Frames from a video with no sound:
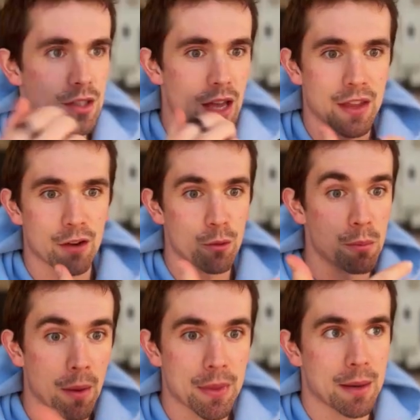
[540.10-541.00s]
I think if you
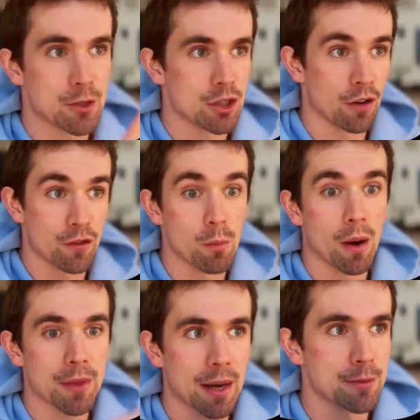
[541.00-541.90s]

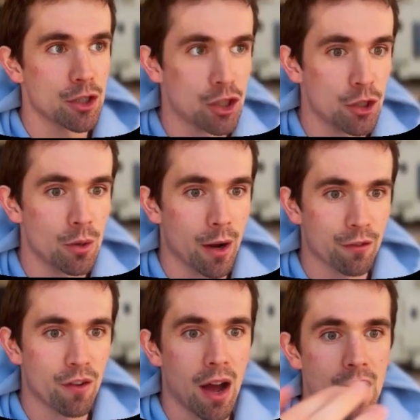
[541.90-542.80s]
bump it up to 2 out of
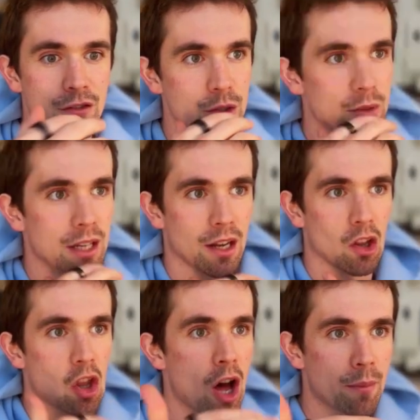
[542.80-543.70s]
5, you'd get a
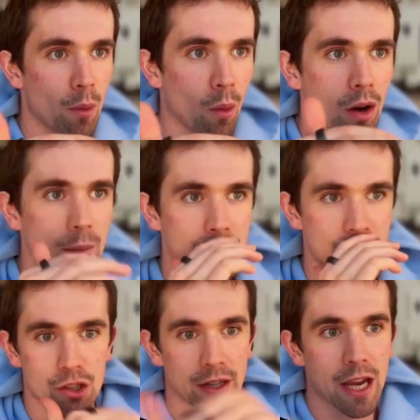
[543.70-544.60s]
lot more
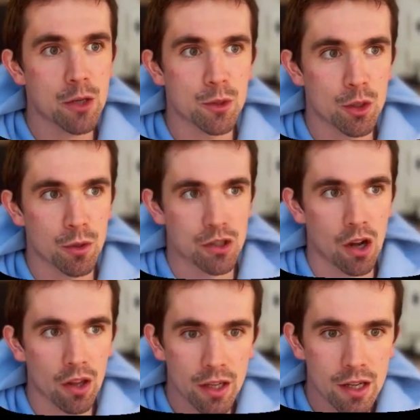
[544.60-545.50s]
because your engagement is super
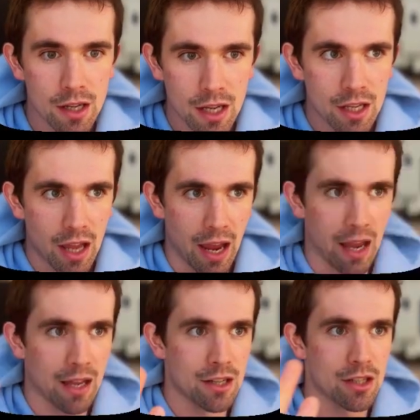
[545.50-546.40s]
solid,
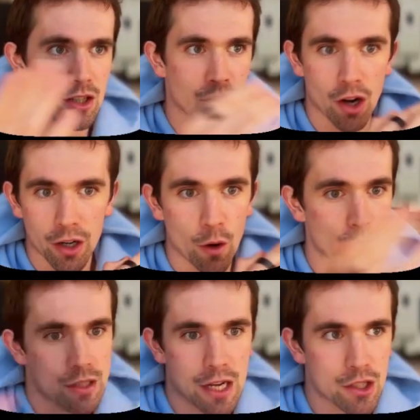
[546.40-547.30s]
and you're not going to
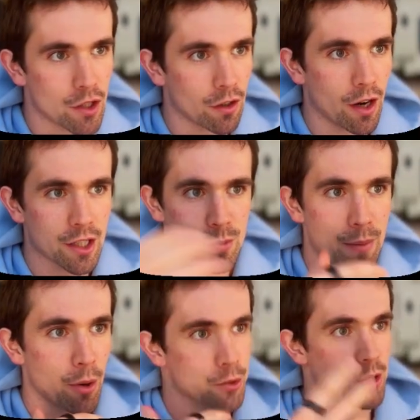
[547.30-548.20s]
oversaturate your audience by
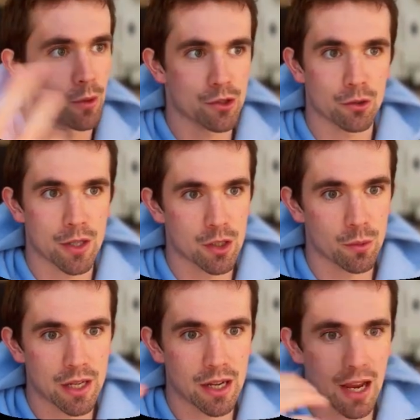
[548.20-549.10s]
posting once or twice a
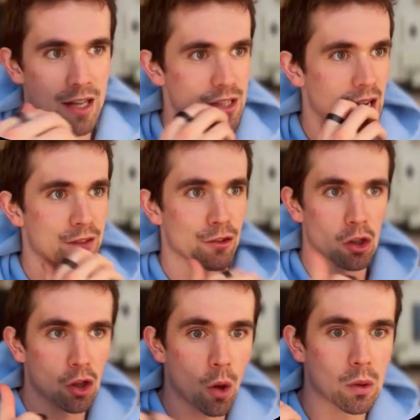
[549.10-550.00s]
week. And it's kind of a
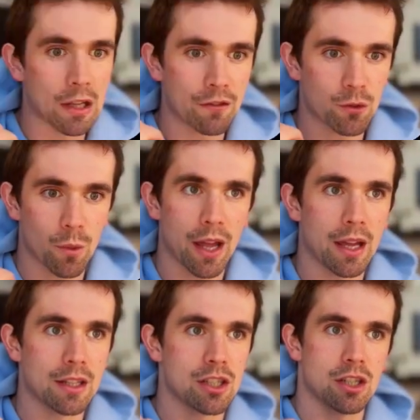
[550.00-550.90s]
low lift
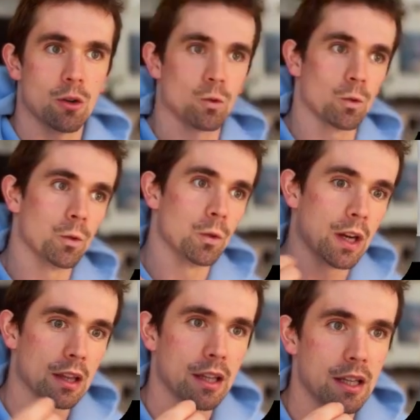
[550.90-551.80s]
way to
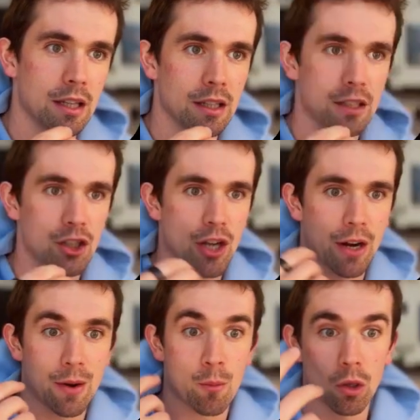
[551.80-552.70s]
really
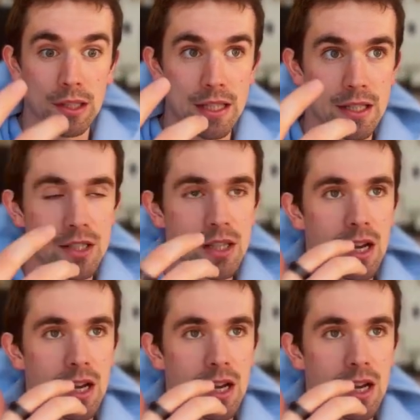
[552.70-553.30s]
generate more leads